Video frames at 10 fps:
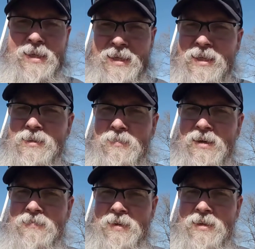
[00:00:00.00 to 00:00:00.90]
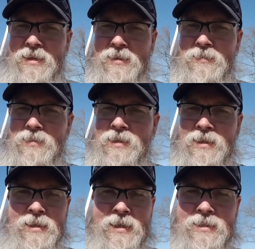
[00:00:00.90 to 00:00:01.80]
the end of my video,
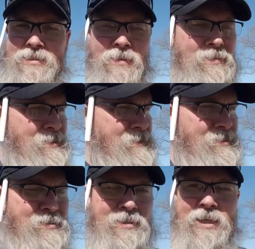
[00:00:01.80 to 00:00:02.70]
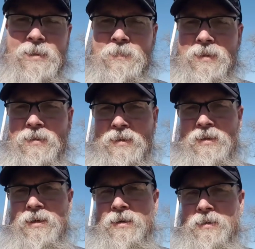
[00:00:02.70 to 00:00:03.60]
it started skipping
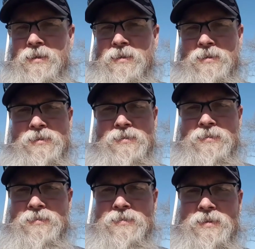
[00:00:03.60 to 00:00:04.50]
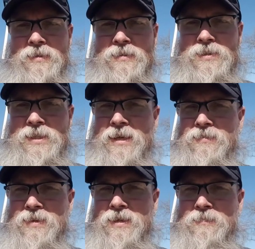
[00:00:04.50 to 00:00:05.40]
and cutting, and the
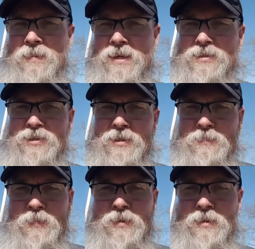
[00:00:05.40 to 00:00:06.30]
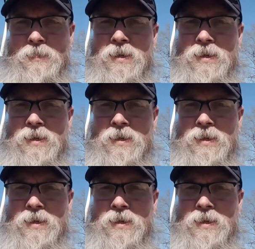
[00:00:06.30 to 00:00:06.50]
sound didn't match up with the